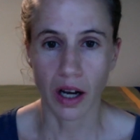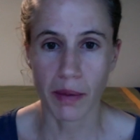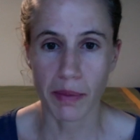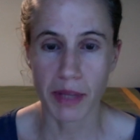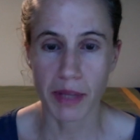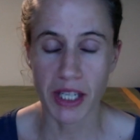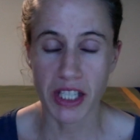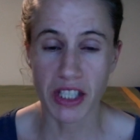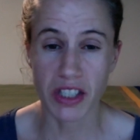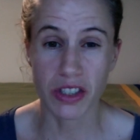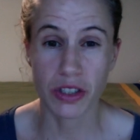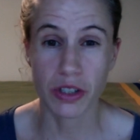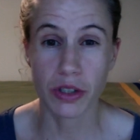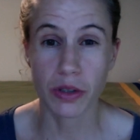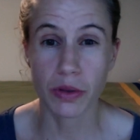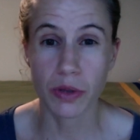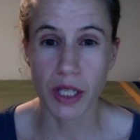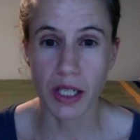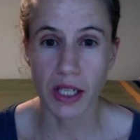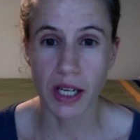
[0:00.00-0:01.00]
This is
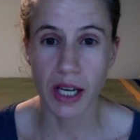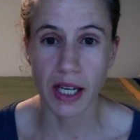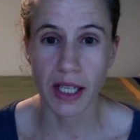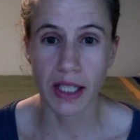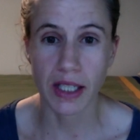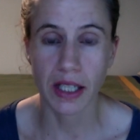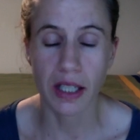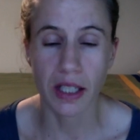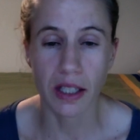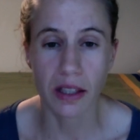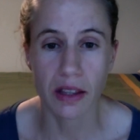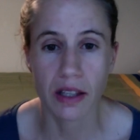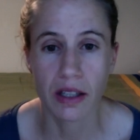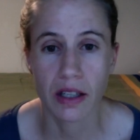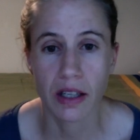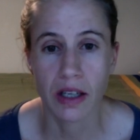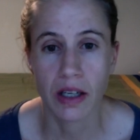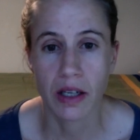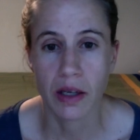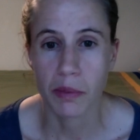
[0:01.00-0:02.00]
due the 19th,
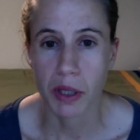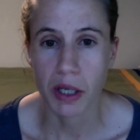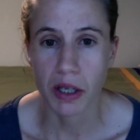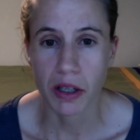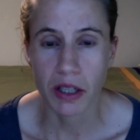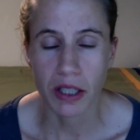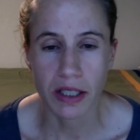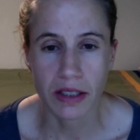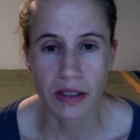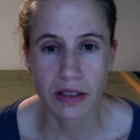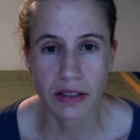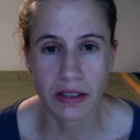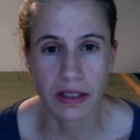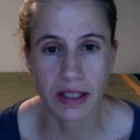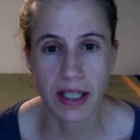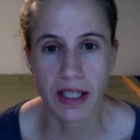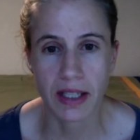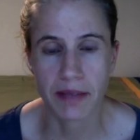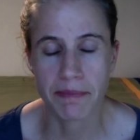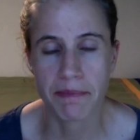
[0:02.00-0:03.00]
but
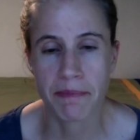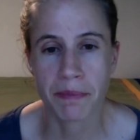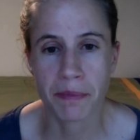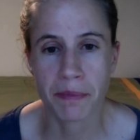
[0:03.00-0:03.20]
honestly,